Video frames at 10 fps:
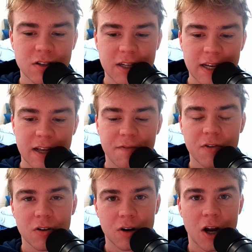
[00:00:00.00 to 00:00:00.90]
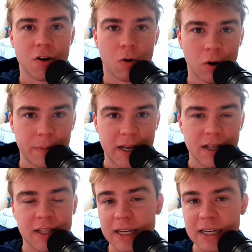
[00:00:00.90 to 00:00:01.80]
say that for a normie,
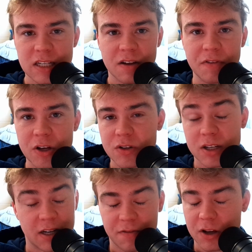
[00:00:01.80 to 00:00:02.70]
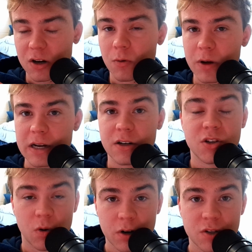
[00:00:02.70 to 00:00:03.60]
the ease of use is definitely going to win
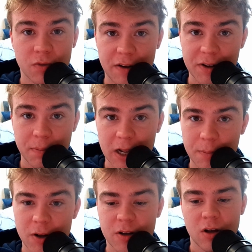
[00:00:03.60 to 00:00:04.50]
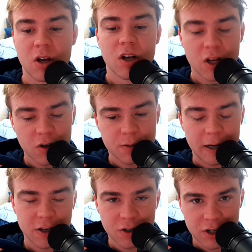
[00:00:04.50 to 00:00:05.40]
towards Revi Playbook. Ghost
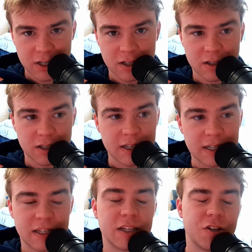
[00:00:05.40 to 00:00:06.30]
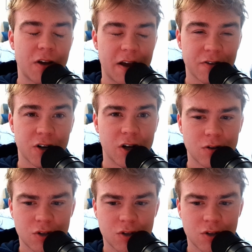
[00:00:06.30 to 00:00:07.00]
Spectre is just as easy. You have your Ghost